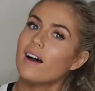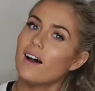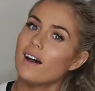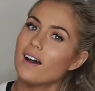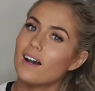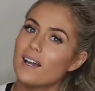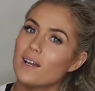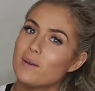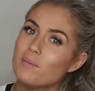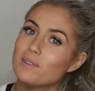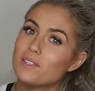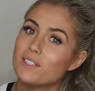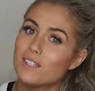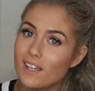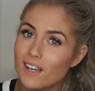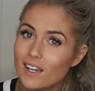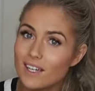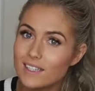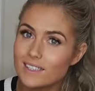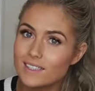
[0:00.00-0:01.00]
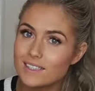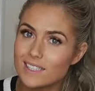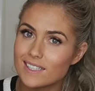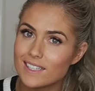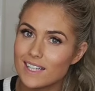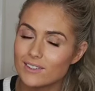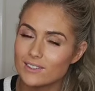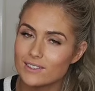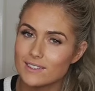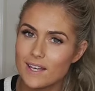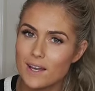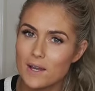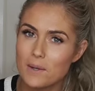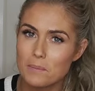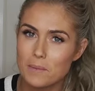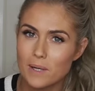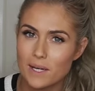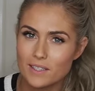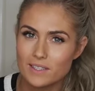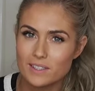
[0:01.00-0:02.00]
I'm delighted to announce that I'm
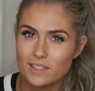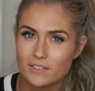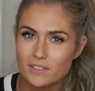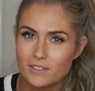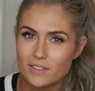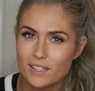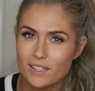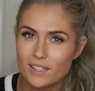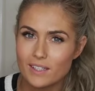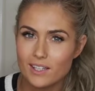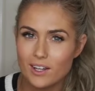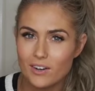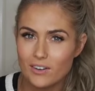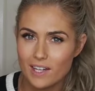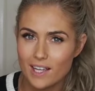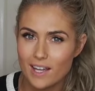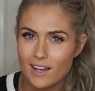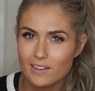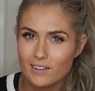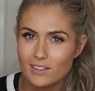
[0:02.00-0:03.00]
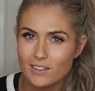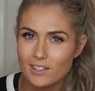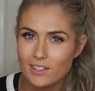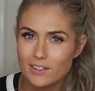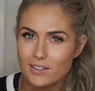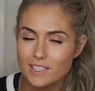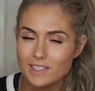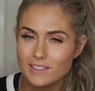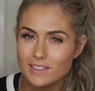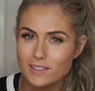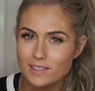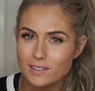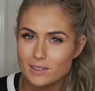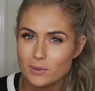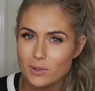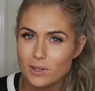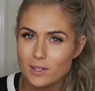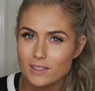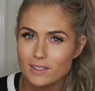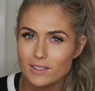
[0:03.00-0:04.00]
part of the L'Oreal Colorista
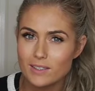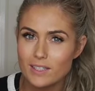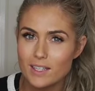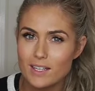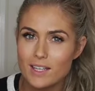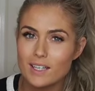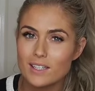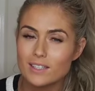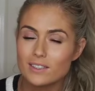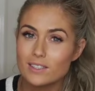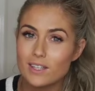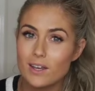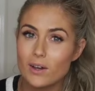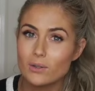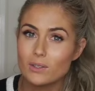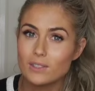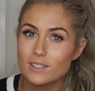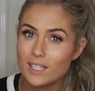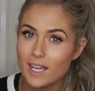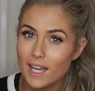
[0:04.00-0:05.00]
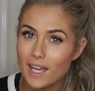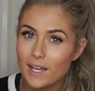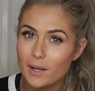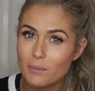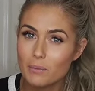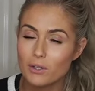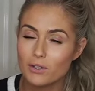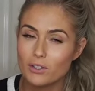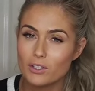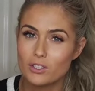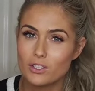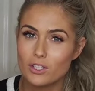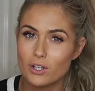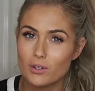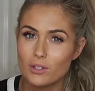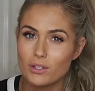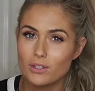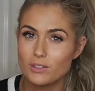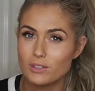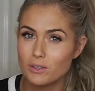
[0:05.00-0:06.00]
squad. So today I'm gonna
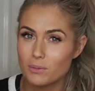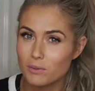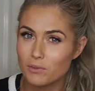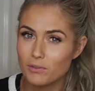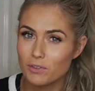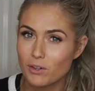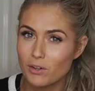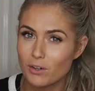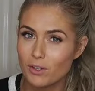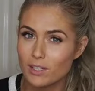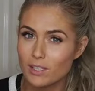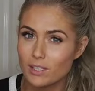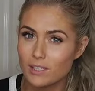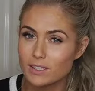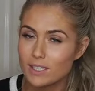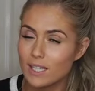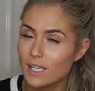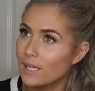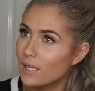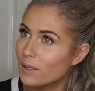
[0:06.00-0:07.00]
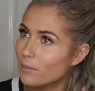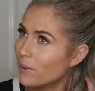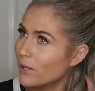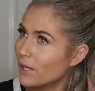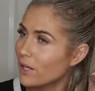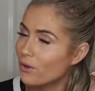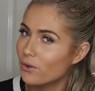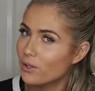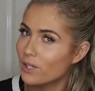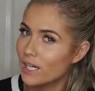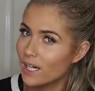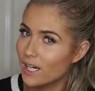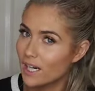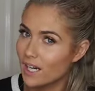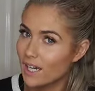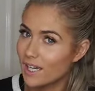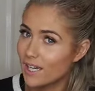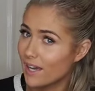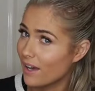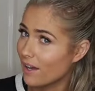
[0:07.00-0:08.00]
show you some of the colors in my own hair.
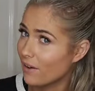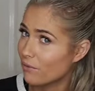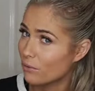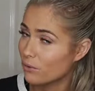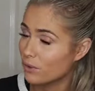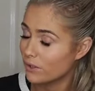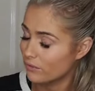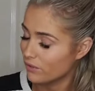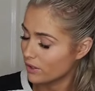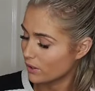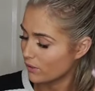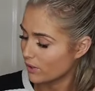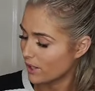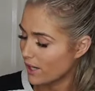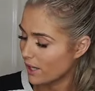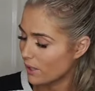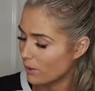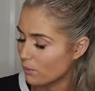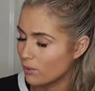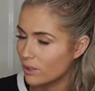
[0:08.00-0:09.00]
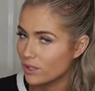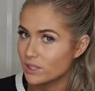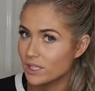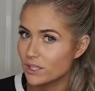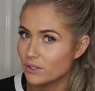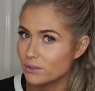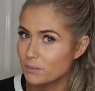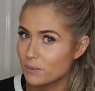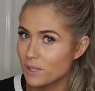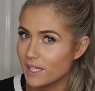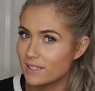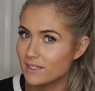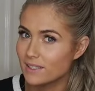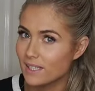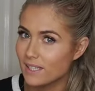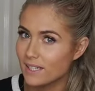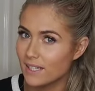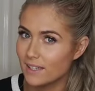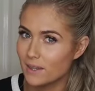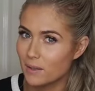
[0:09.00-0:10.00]
I have one of the gray washout sprays
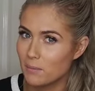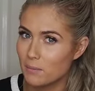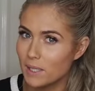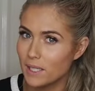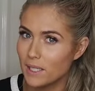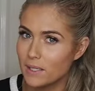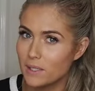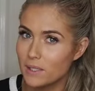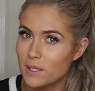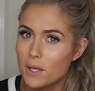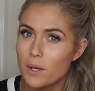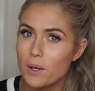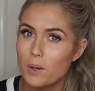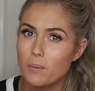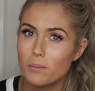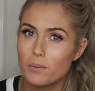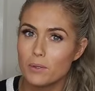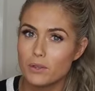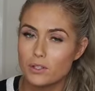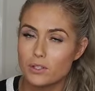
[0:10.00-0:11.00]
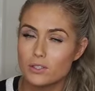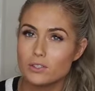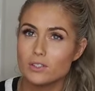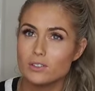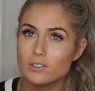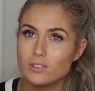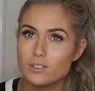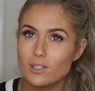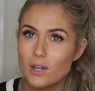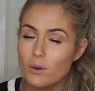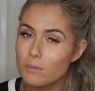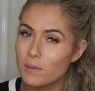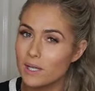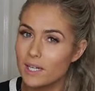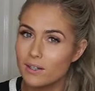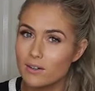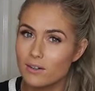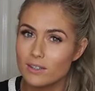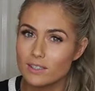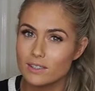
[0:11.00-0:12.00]
in at the minute, but there's so
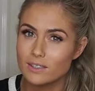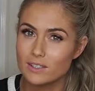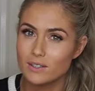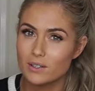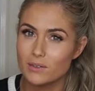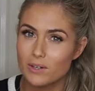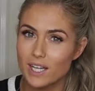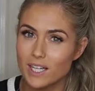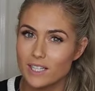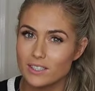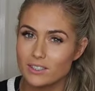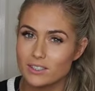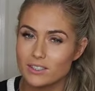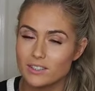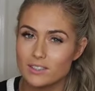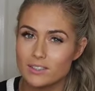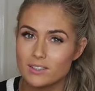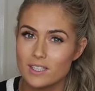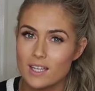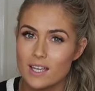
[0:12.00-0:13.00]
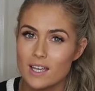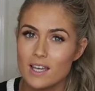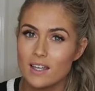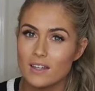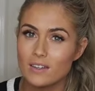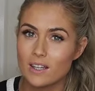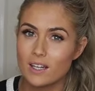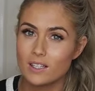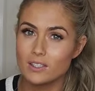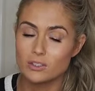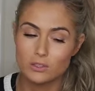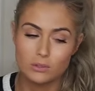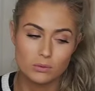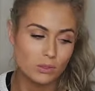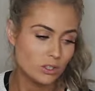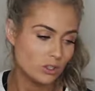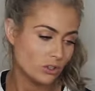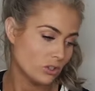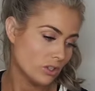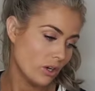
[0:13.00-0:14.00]
many colors in the ranges. I just
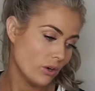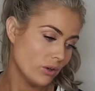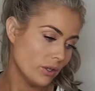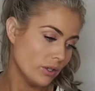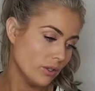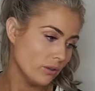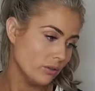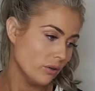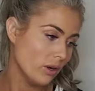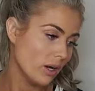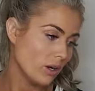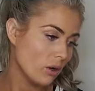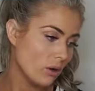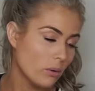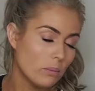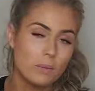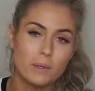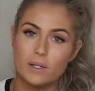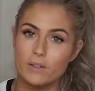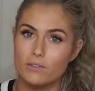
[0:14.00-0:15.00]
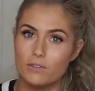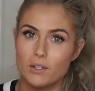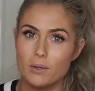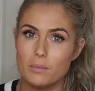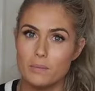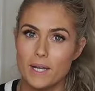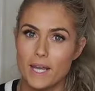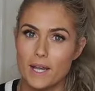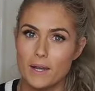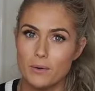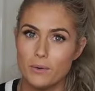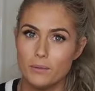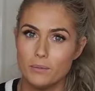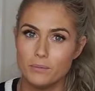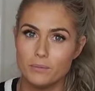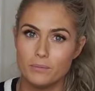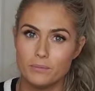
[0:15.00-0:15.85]
want to show you a couple of them now.